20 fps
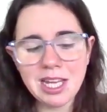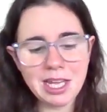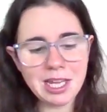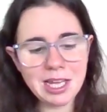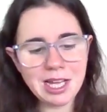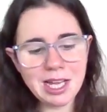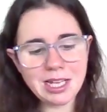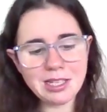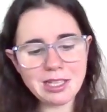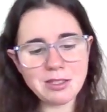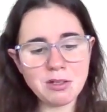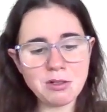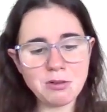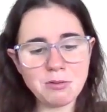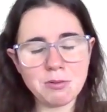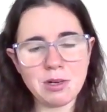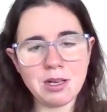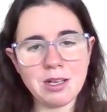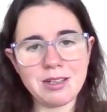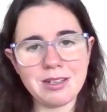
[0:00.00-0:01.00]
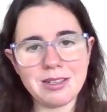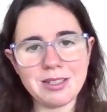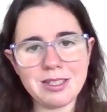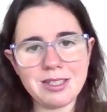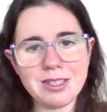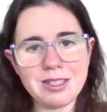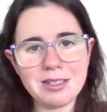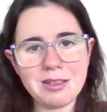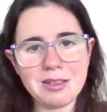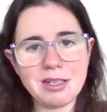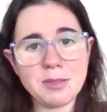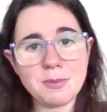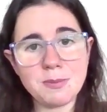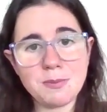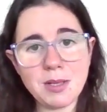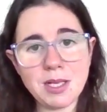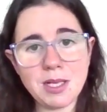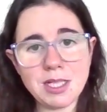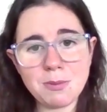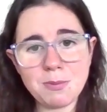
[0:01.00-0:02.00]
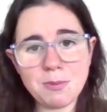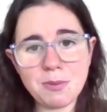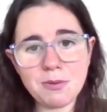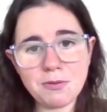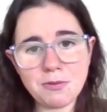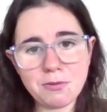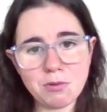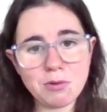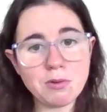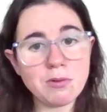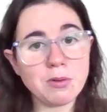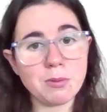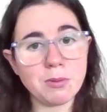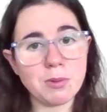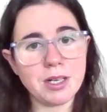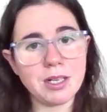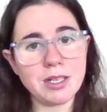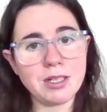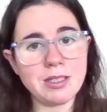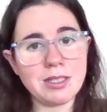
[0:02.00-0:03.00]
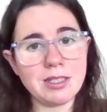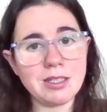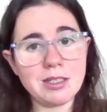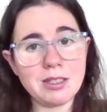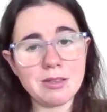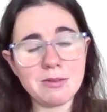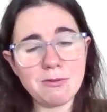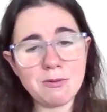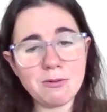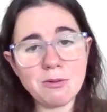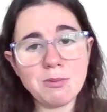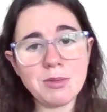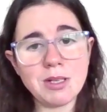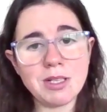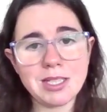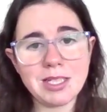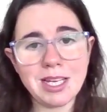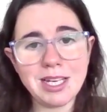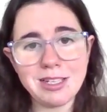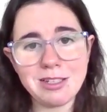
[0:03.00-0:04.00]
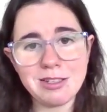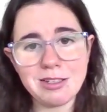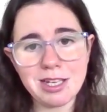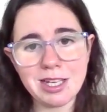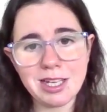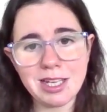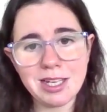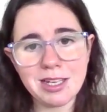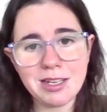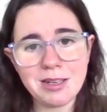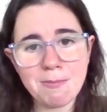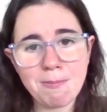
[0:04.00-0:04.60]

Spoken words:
It has no words. It's before the words, it's the formless energy.